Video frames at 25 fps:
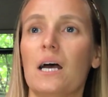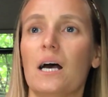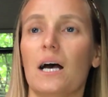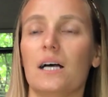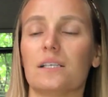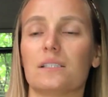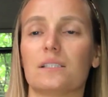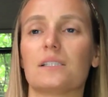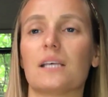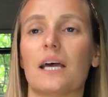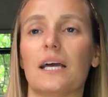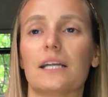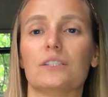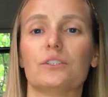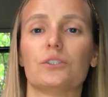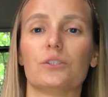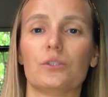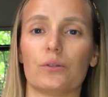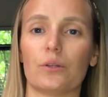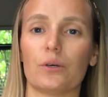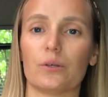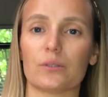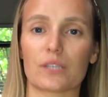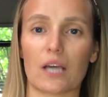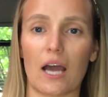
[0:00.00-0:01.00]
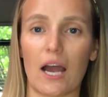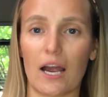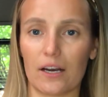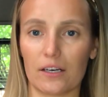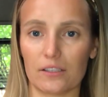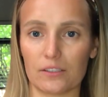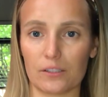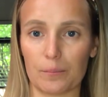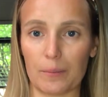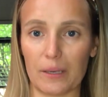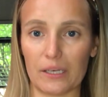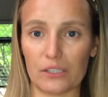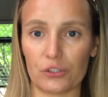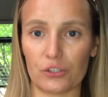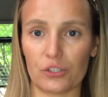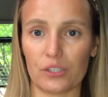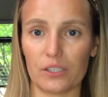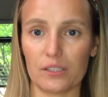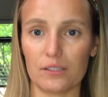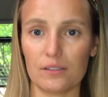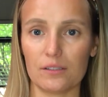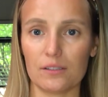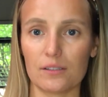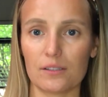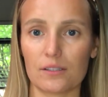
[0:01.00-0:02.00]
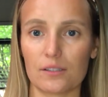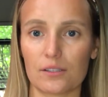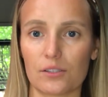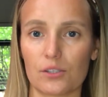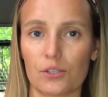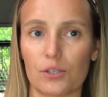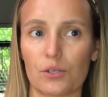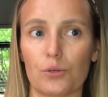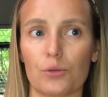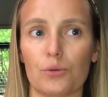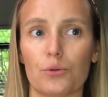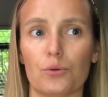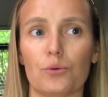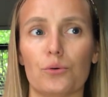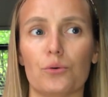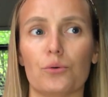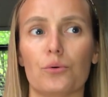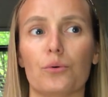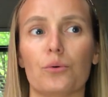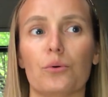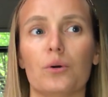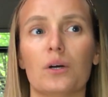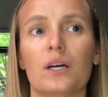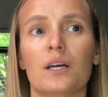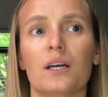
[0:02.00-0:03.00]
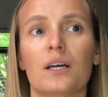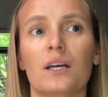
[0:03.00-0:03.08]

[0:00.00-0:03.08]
ascend to those higher dimensions, to